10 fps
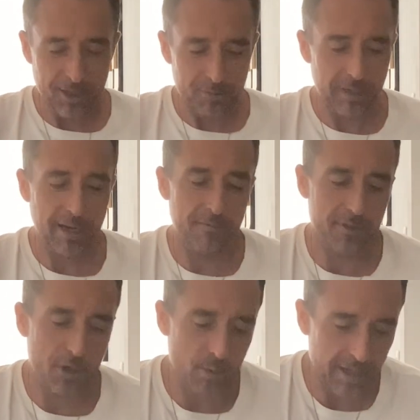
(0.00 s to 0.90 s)
We have
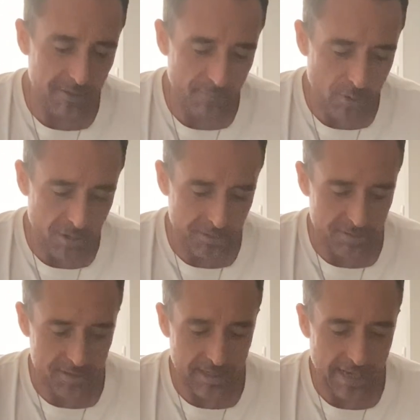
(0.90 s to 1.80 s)
the Queen of
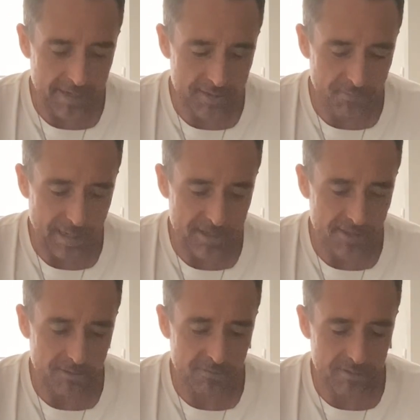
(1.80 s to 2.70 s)
Wands, the Eight of
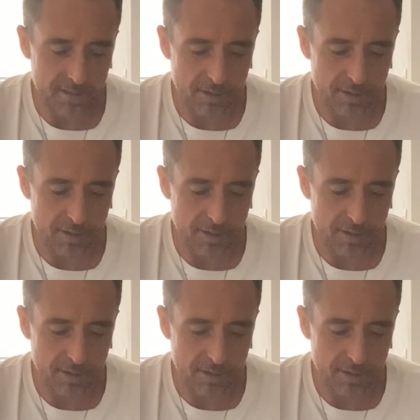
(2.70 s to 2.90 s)
Pentacles, the